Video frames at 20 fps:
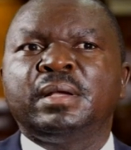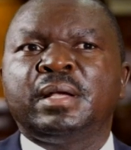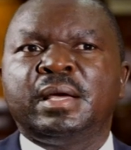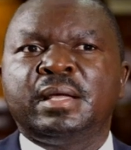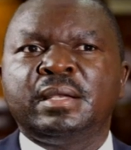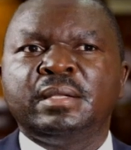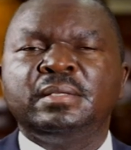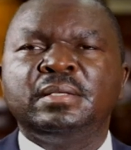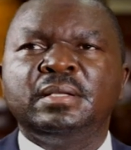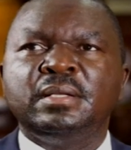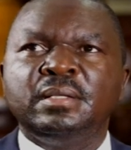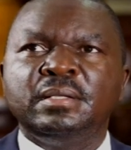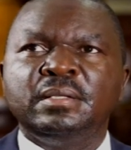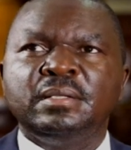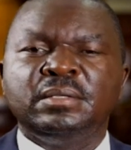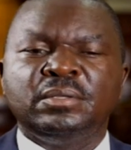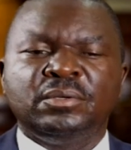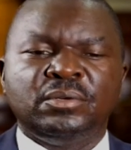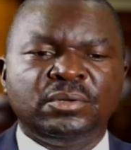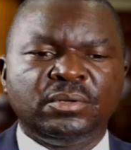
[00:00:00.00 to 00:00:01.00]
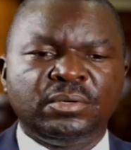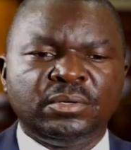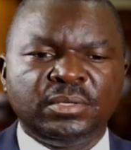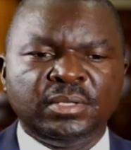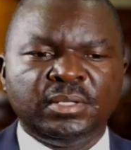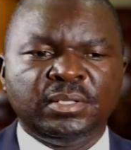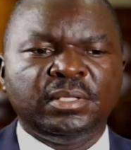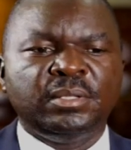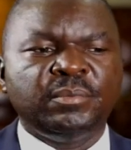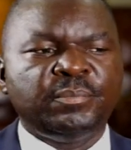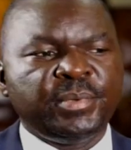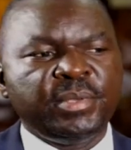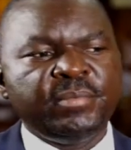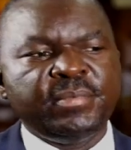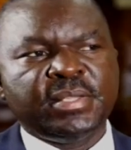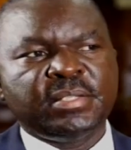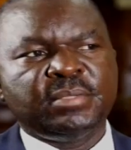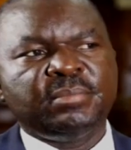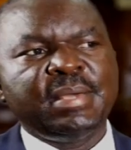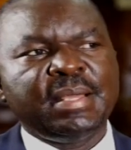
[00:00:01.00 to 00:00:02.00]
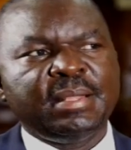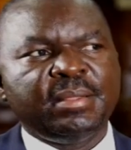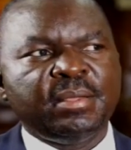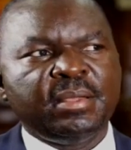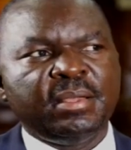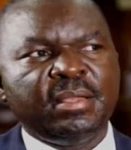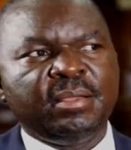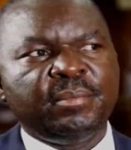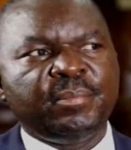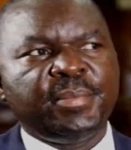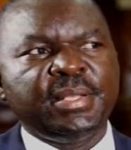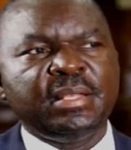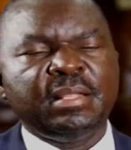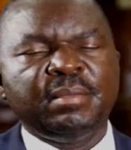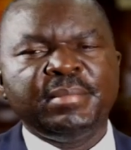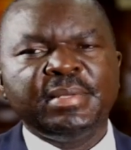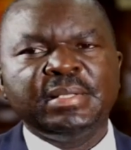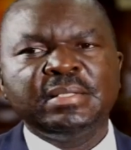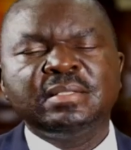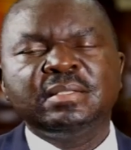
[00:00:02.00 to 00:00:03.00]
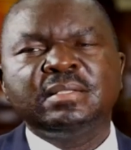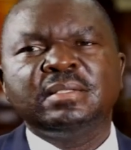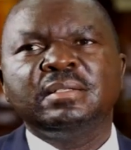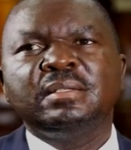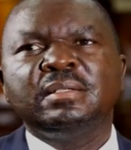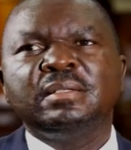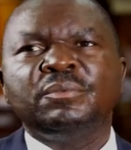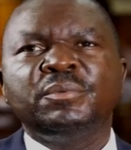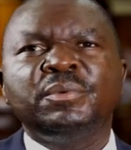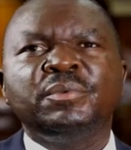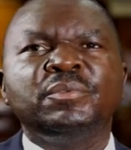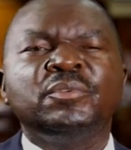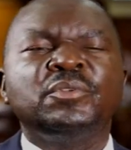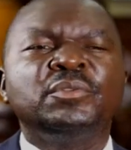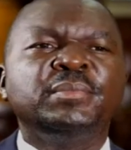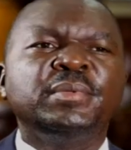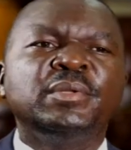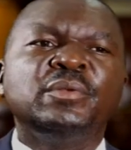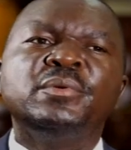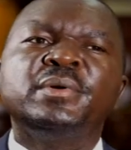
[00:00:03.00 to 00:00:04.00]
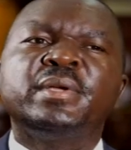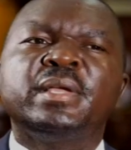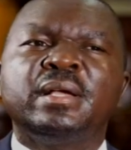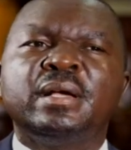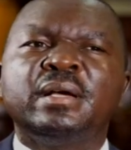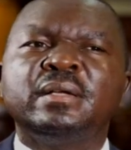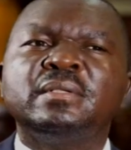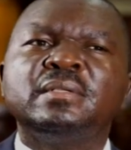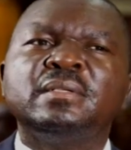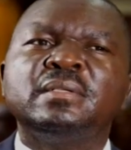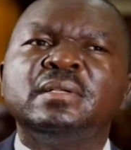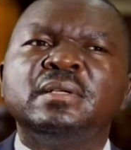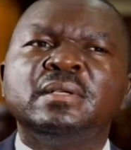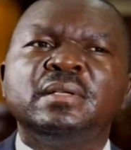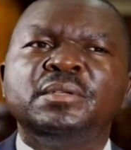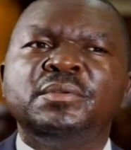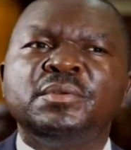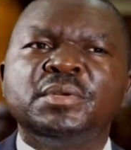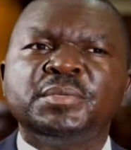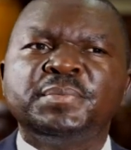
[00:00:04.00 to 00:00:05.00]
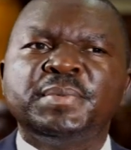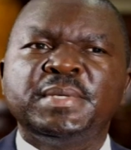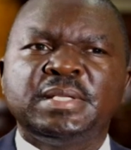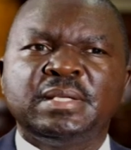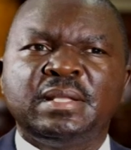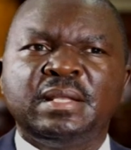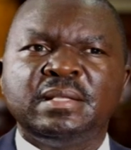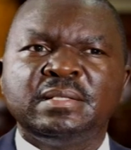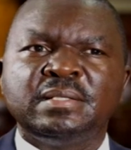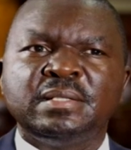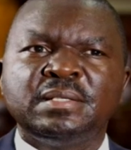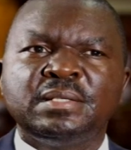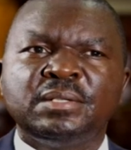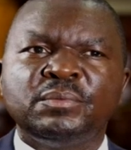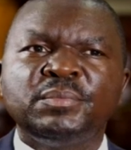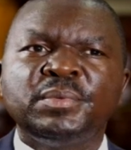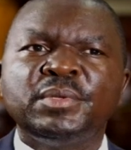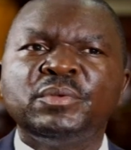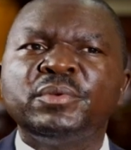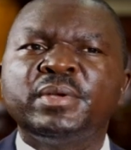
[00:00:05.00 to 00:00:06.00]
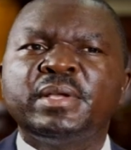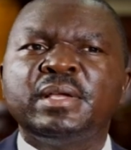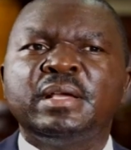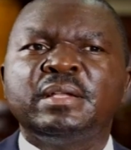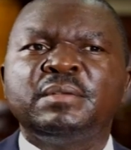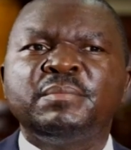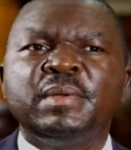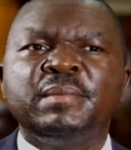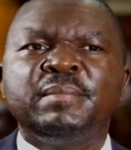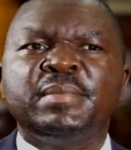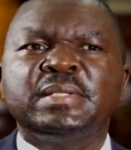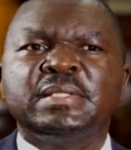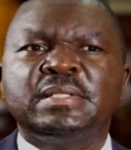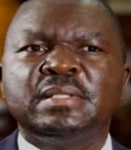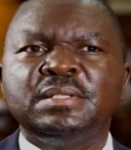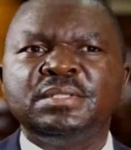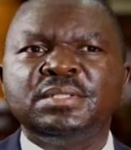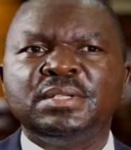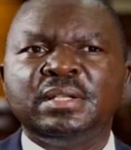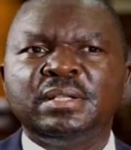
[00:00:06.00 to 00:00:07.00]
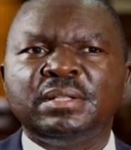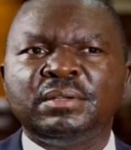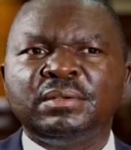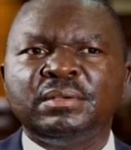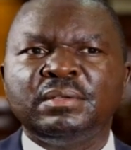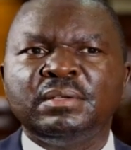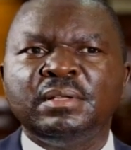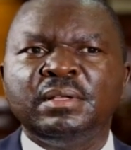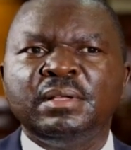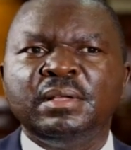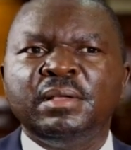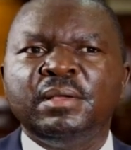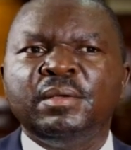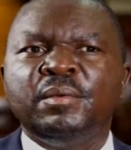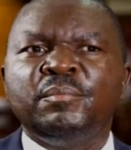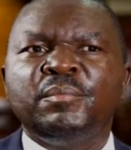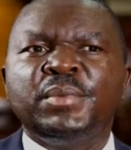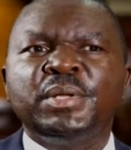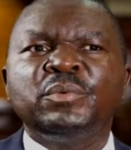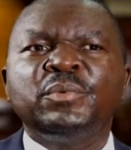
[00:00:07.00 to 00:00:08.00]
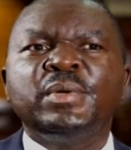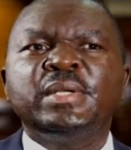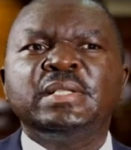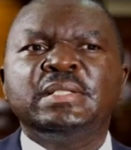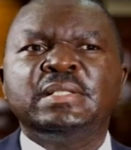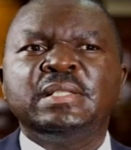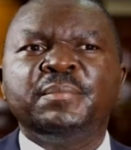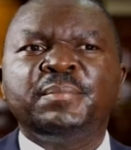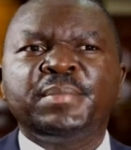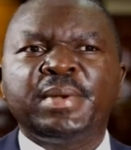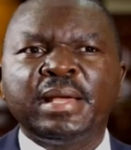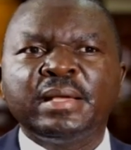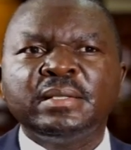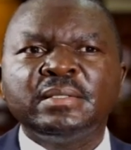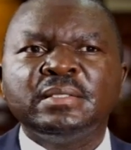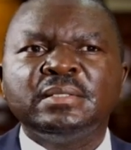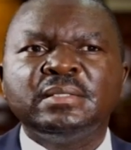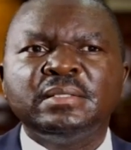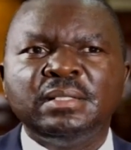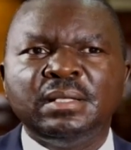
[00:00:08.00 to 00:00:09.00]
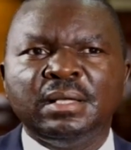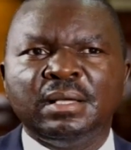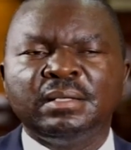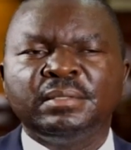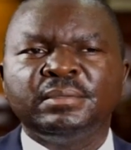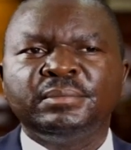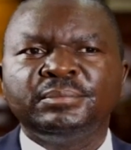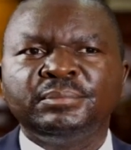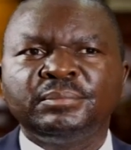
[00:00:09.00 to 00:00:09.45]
Currently, or the previous parliaments, we've not been looking at your specialization. We've been looking at members in general. But what is the practice here?